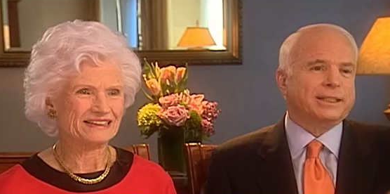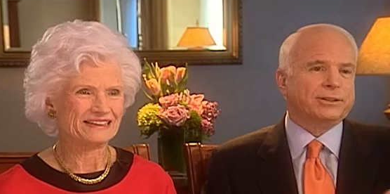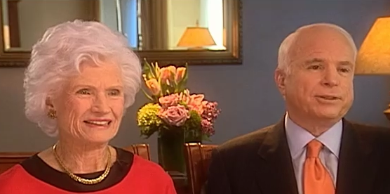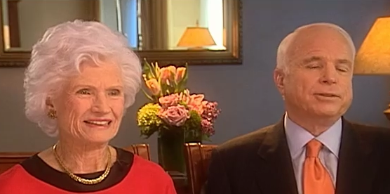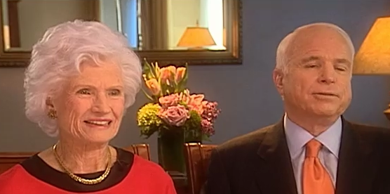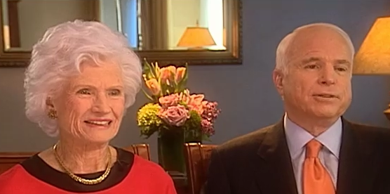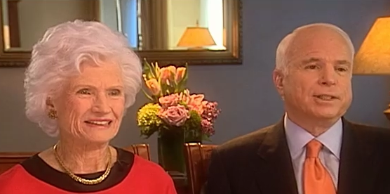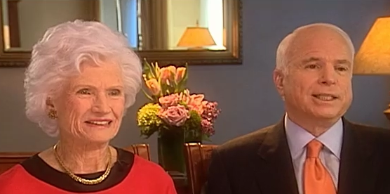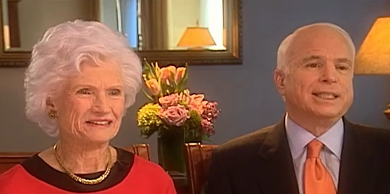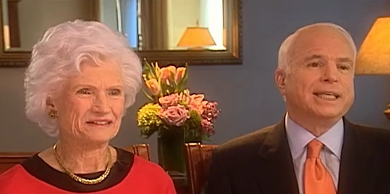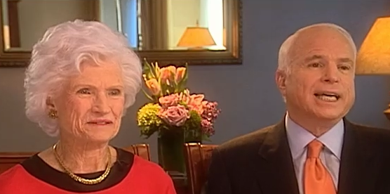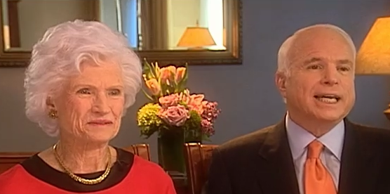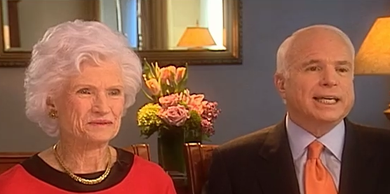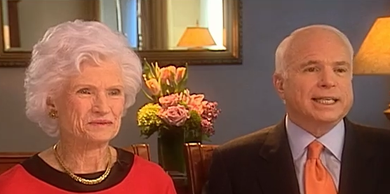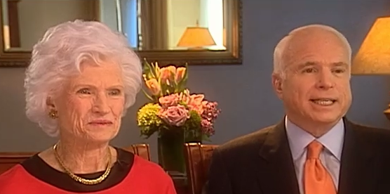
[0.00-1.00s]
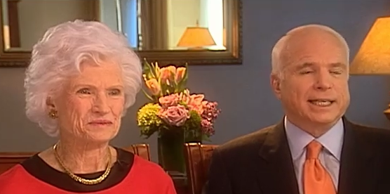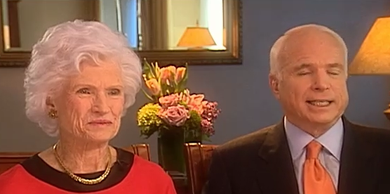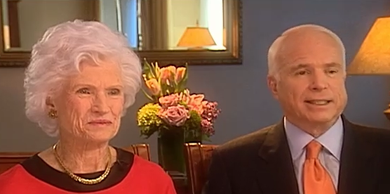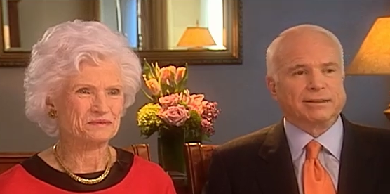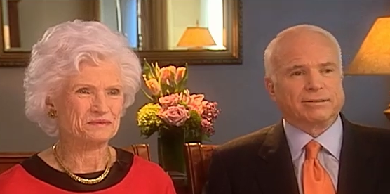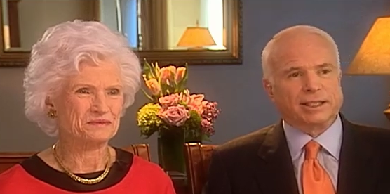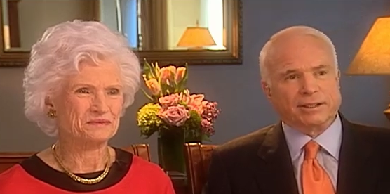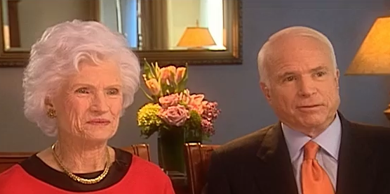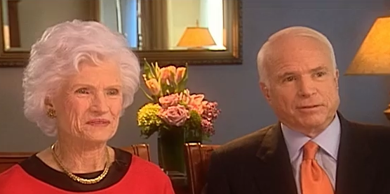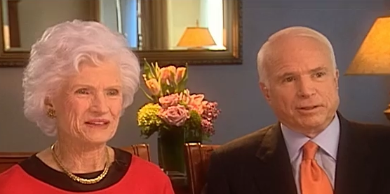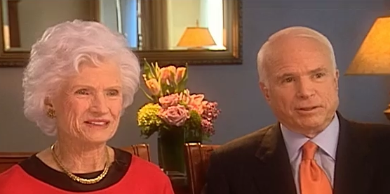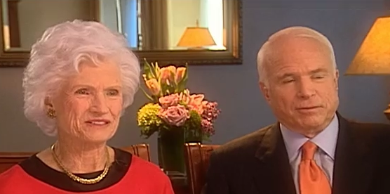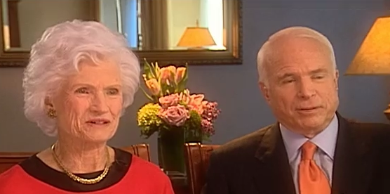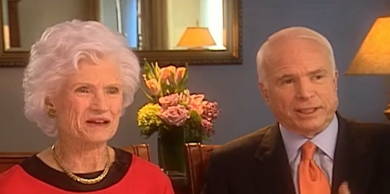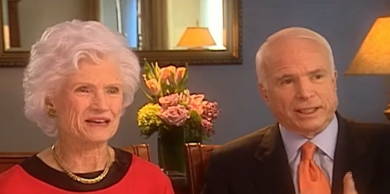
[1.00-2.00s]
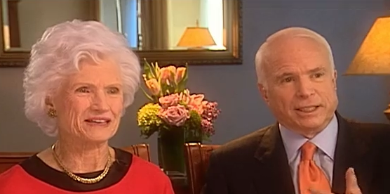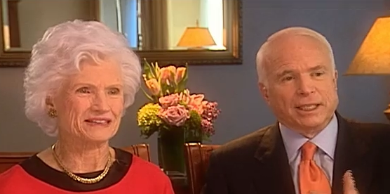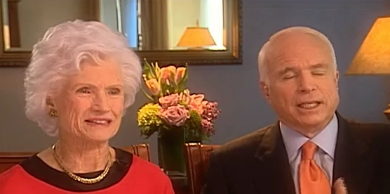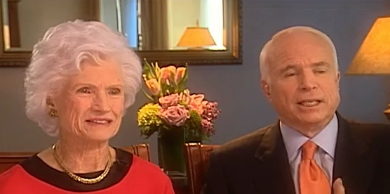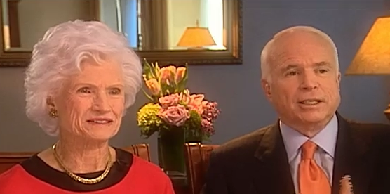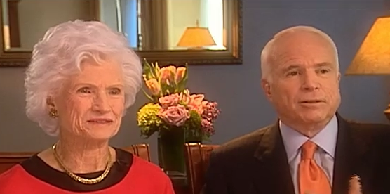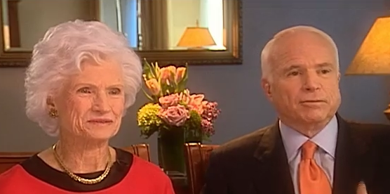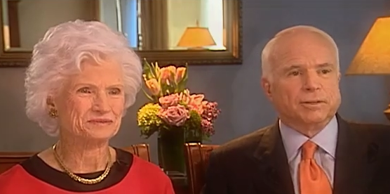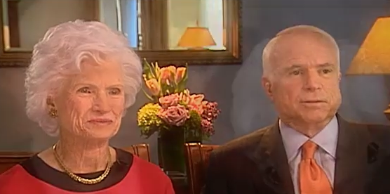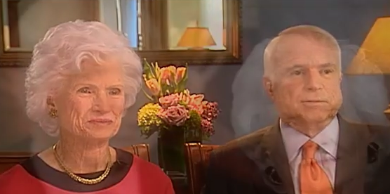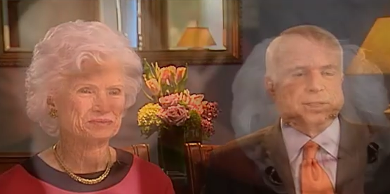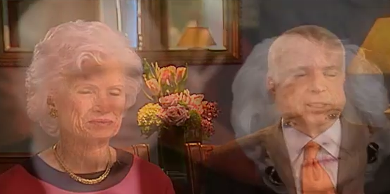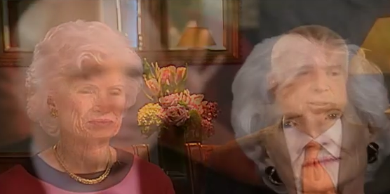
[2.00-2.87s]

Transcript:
Speaker 1: issue of the day kind of thing when That's we right. when we